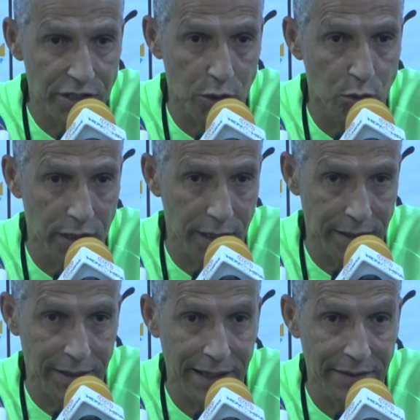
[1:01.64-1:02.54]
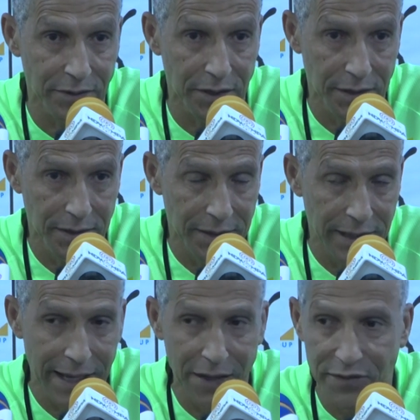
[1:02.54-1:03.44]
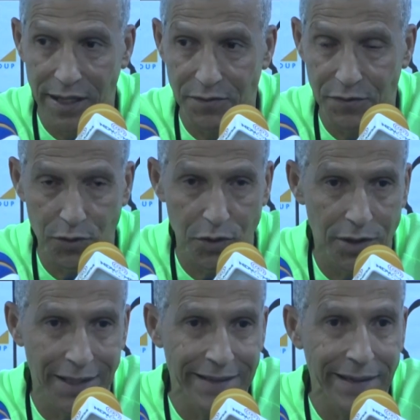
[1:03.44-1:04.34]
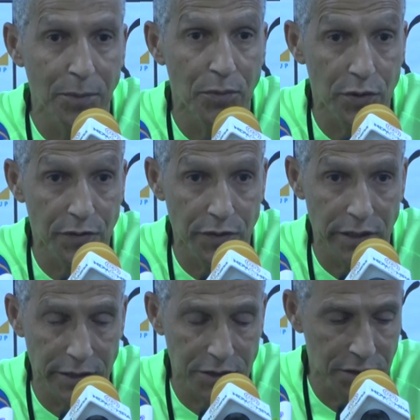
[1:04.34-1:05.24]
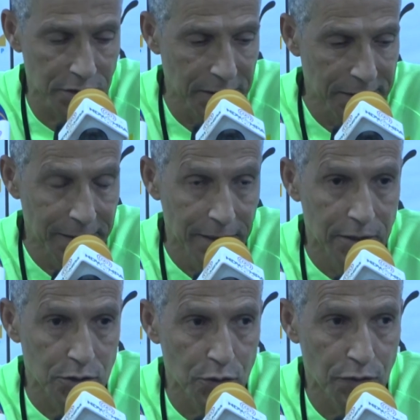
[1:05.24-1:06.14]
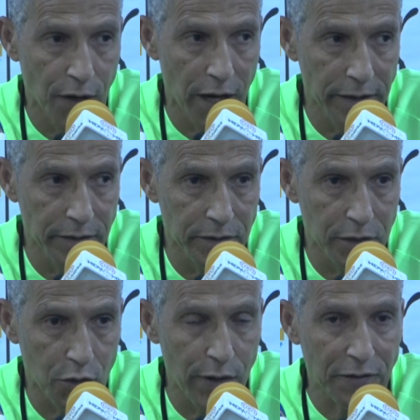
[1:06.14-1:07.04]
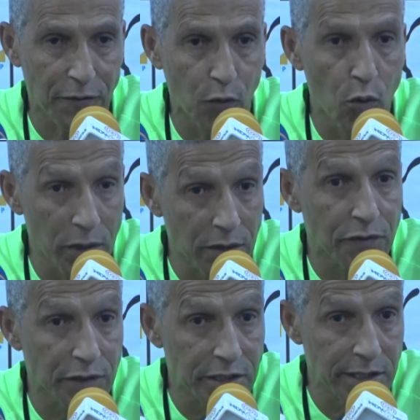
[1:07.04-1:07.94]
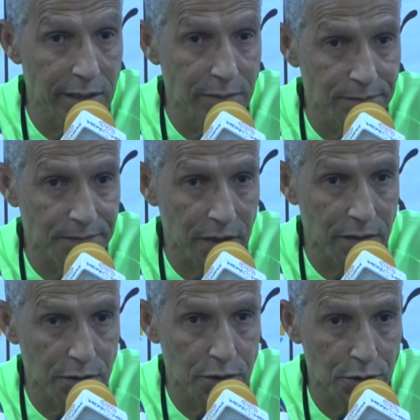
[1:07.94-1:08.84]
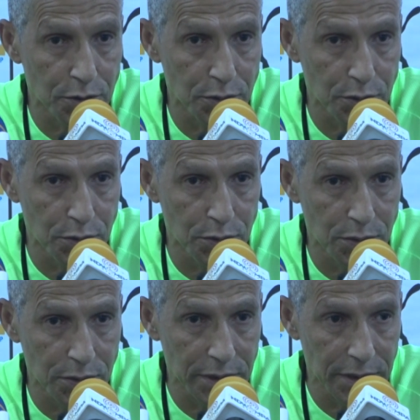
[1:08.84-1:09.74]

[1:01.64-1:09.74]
single day and have done for a number of years. And to find the correct formula for the team to